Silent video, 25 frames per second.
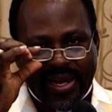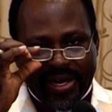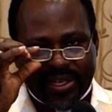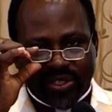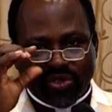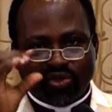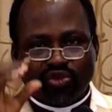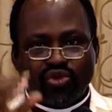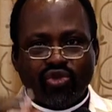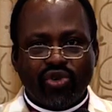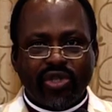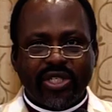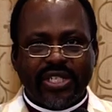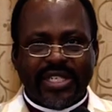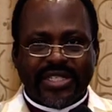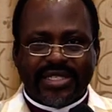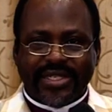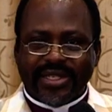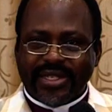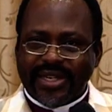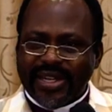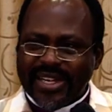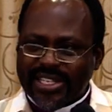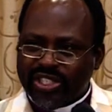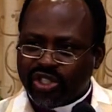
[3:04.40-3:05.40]
is through
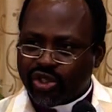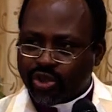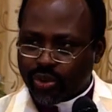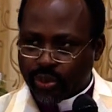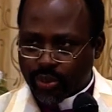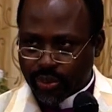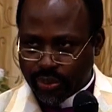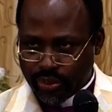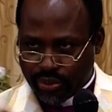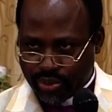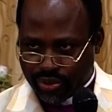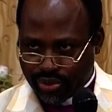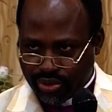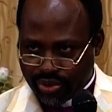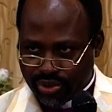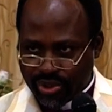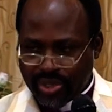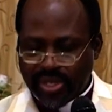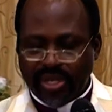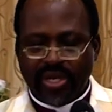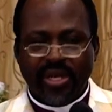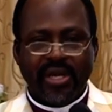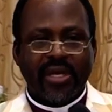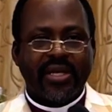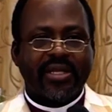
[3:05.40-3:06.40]
these rituals
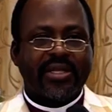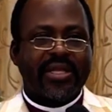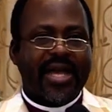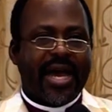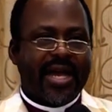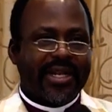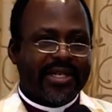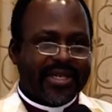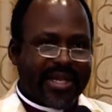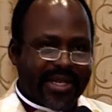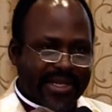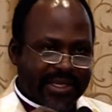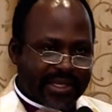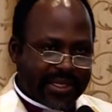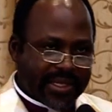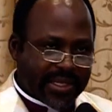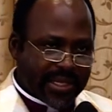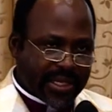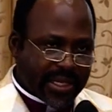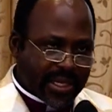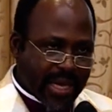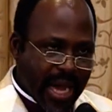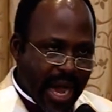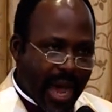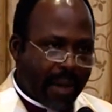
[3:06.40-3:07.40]
that they
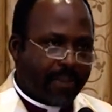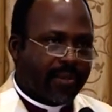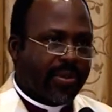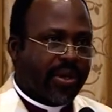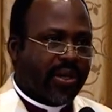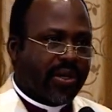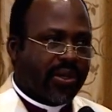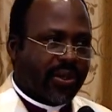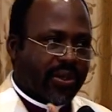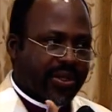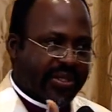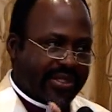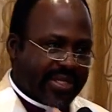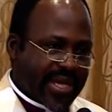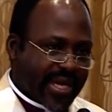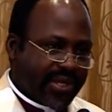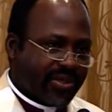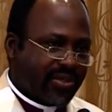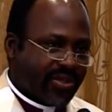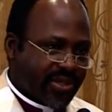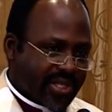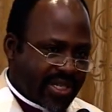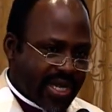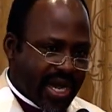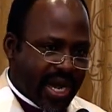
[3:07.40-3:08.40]
come closer
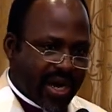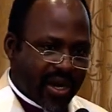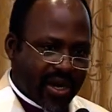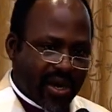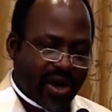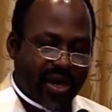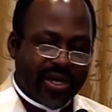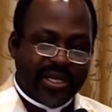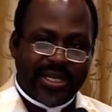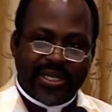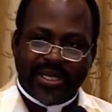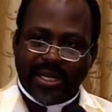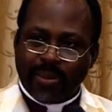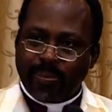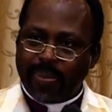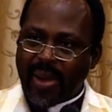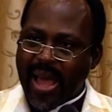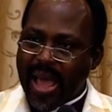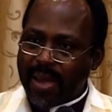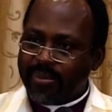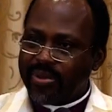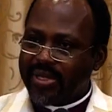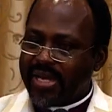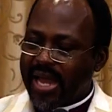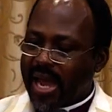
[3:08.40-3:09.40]
to their God. In the
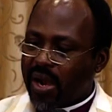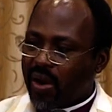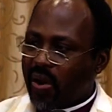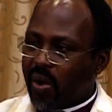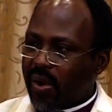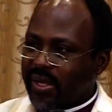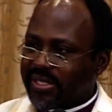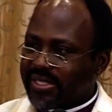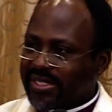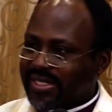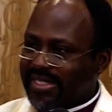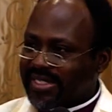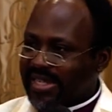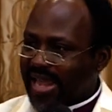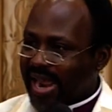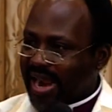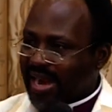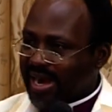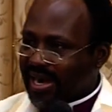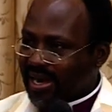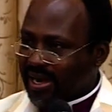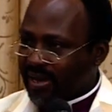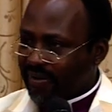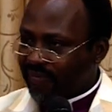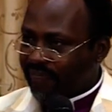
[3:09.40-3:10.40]
Bible, they are called
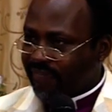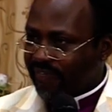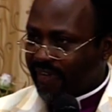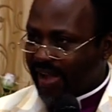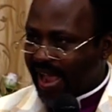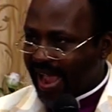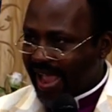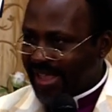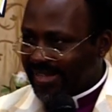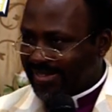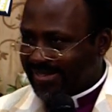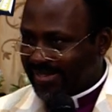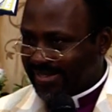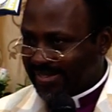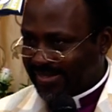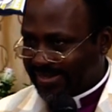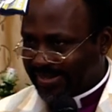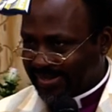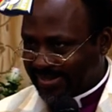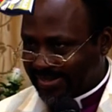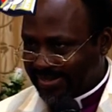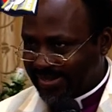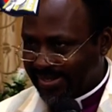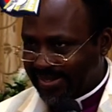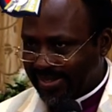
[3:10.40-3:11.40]

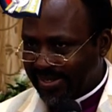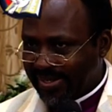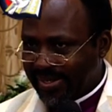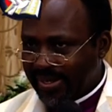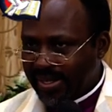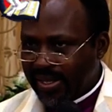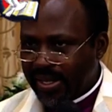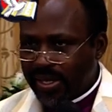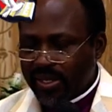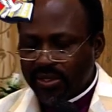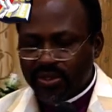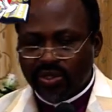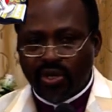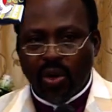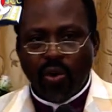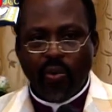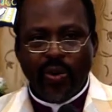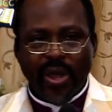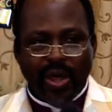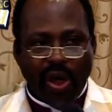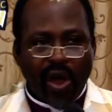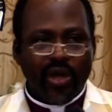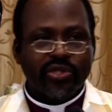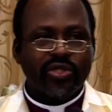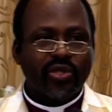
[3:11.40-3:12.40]
sacrifices. So
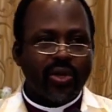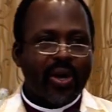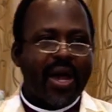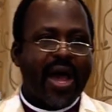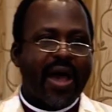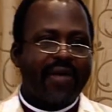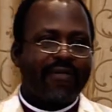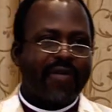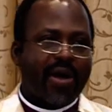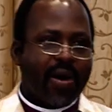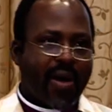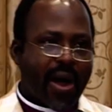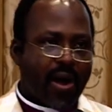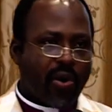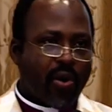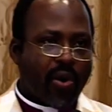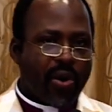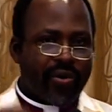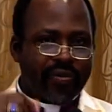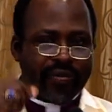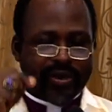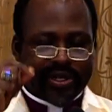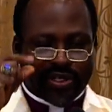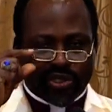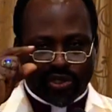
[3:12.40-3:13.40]
we also have our
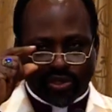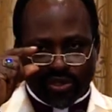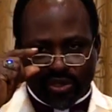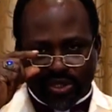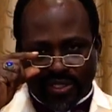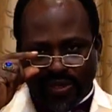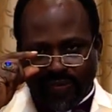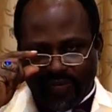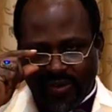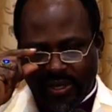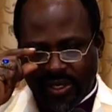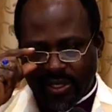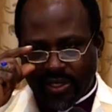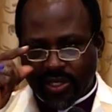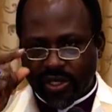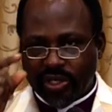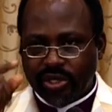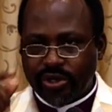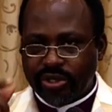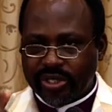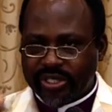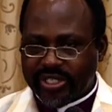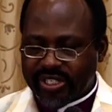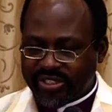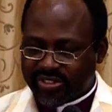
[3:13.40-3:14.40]
own rituals. Even in the
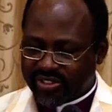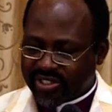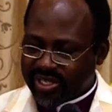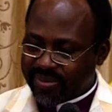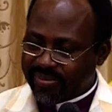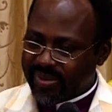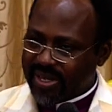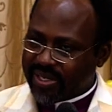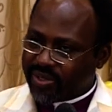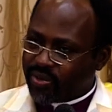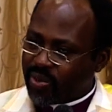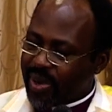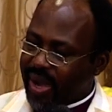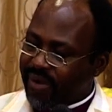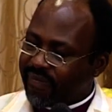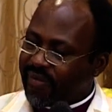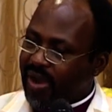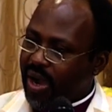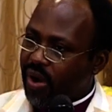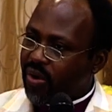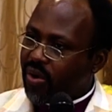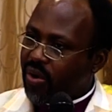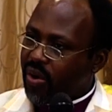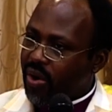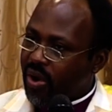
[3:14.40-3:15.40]
New Testament, we have
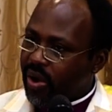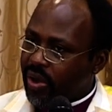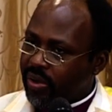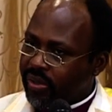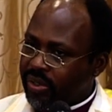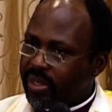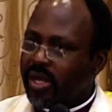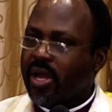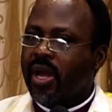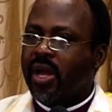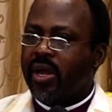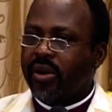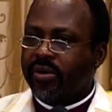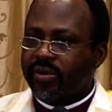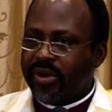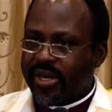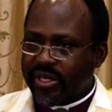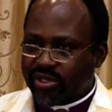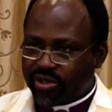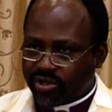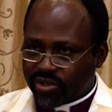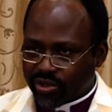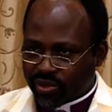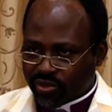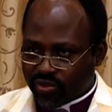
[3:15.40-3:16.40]
our own
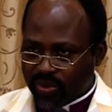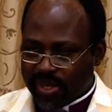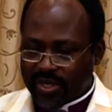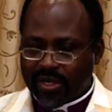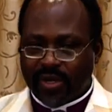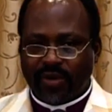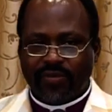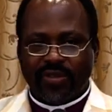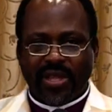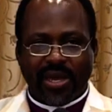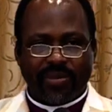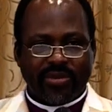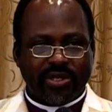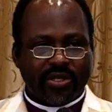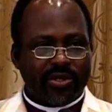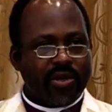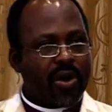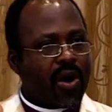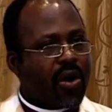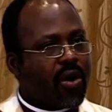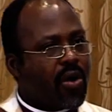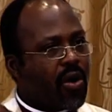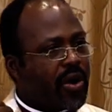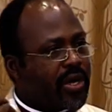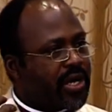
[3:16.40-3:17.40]
rituals. One of them is
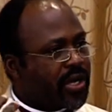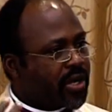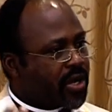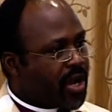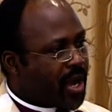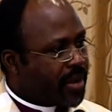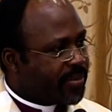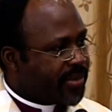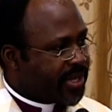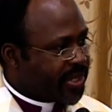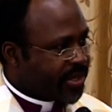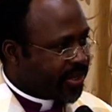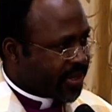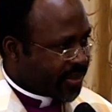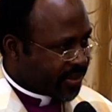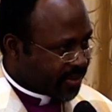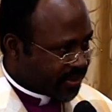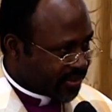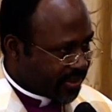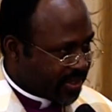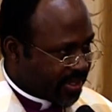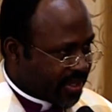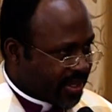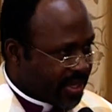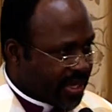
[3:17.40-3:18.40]
called Holy
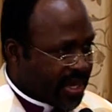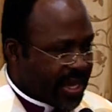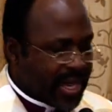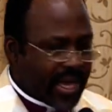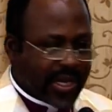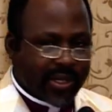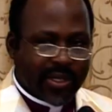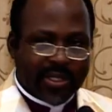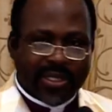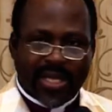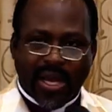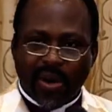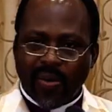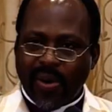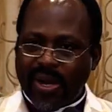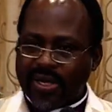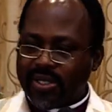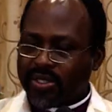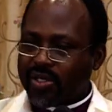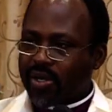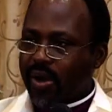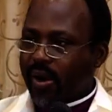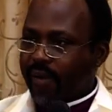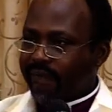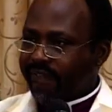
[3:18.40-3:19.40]
Communion. Another one
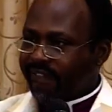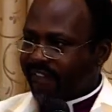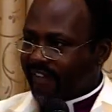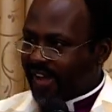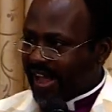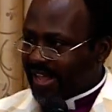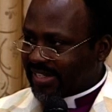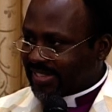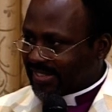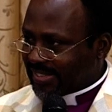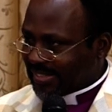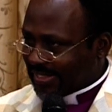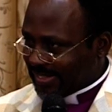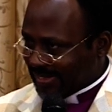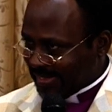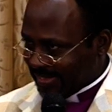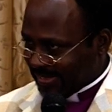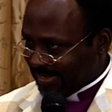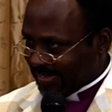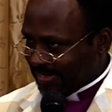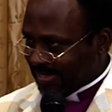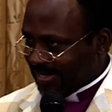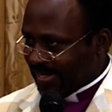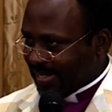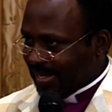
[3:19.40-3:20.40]
is called
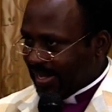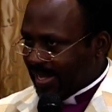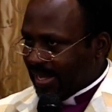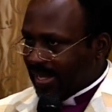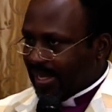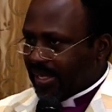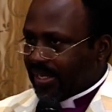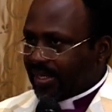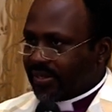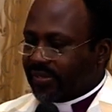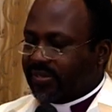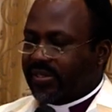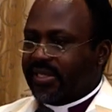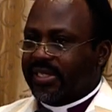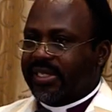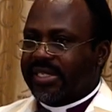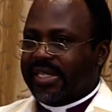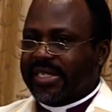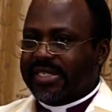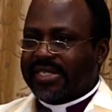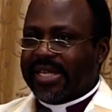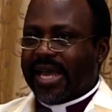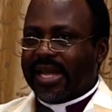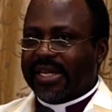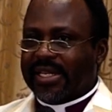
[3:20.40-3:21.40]
fasting. You see,
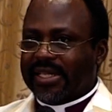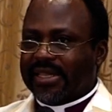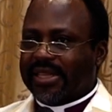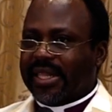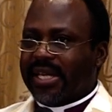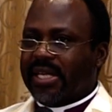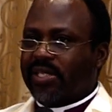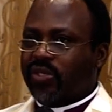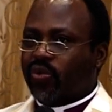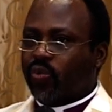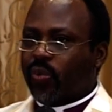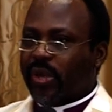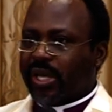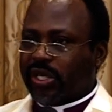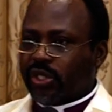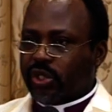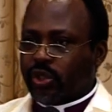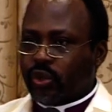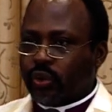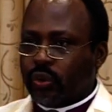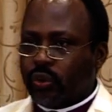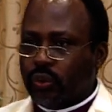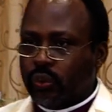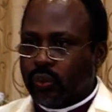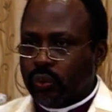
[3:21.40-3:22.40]
these are the things we
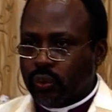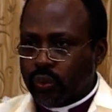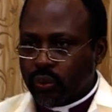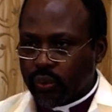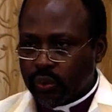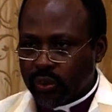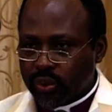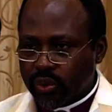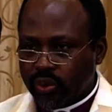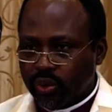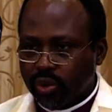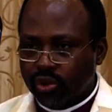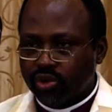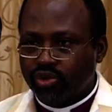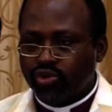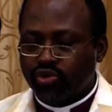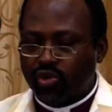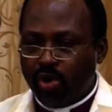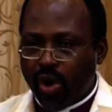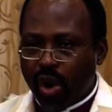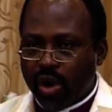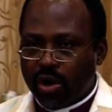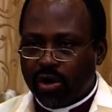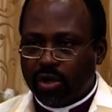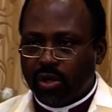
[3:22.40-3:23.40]
do to
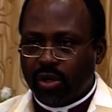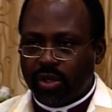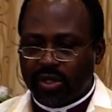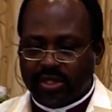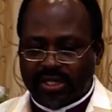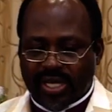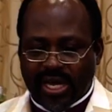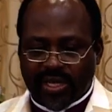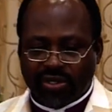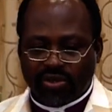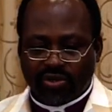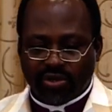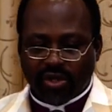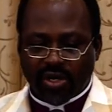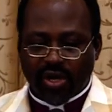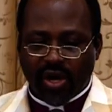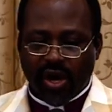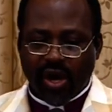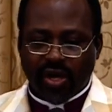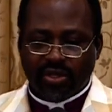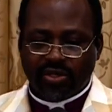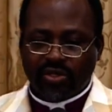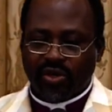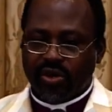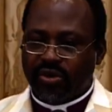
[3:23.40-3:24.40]
draw closer to
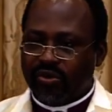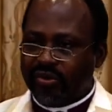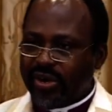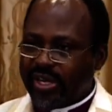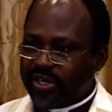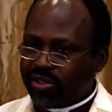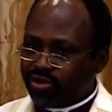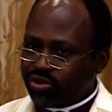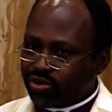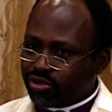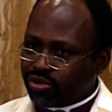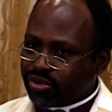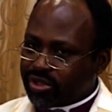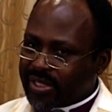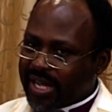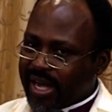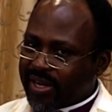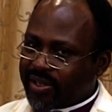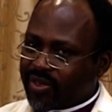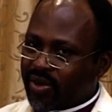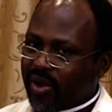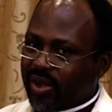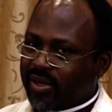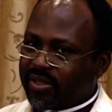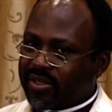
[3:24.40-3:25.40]
God. So rituals
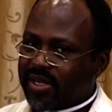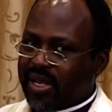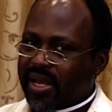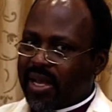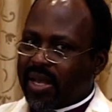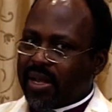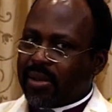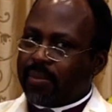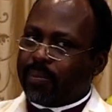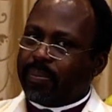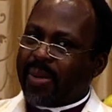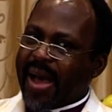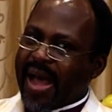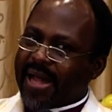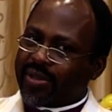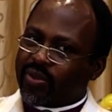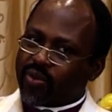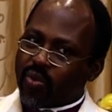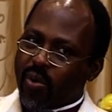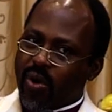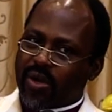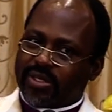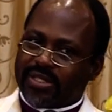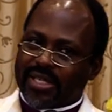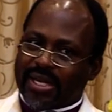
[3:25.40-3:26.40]
are not bad
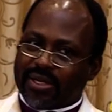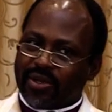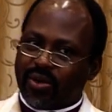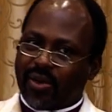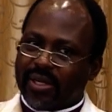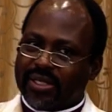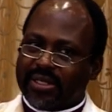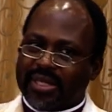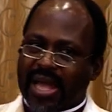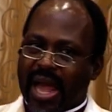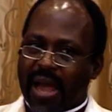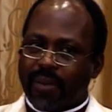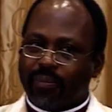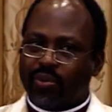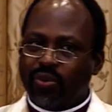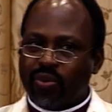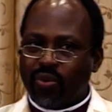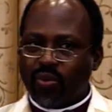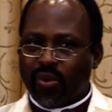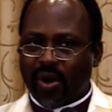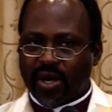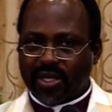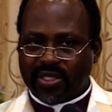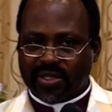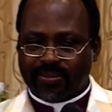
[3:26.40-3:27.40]
words, are not taboo
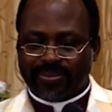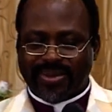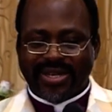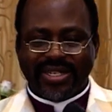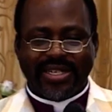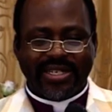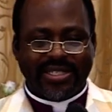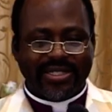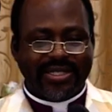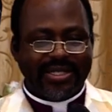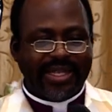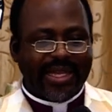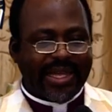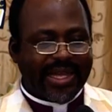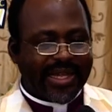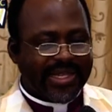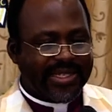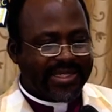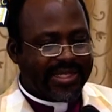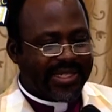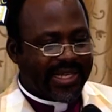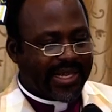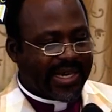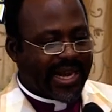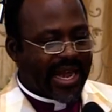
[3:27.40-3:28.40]
words, but
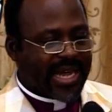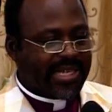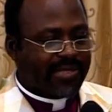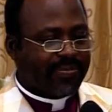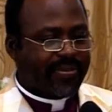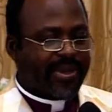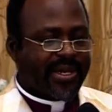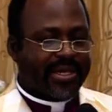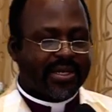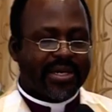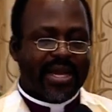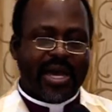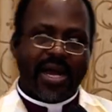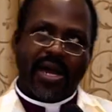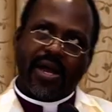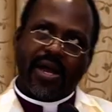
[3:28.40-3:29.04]
it has been